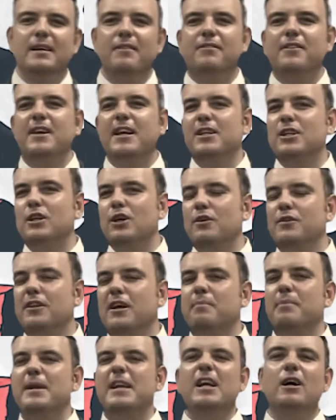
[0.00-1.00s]
if they know
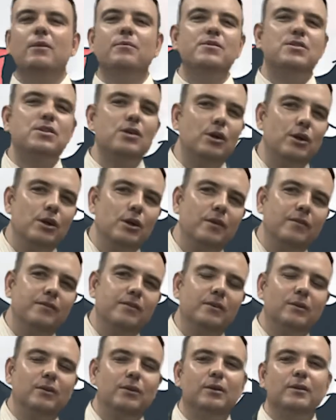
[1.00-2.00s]
they're being
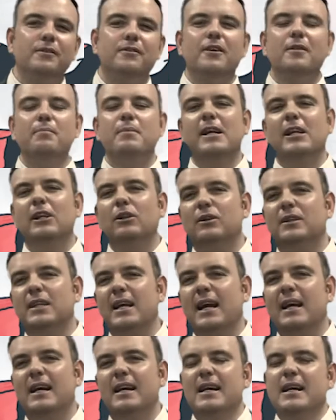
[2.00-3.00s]
observed or if they're being looked
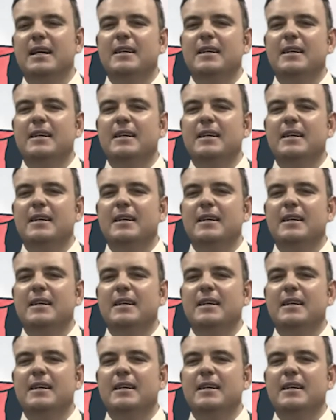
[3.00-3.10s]
at.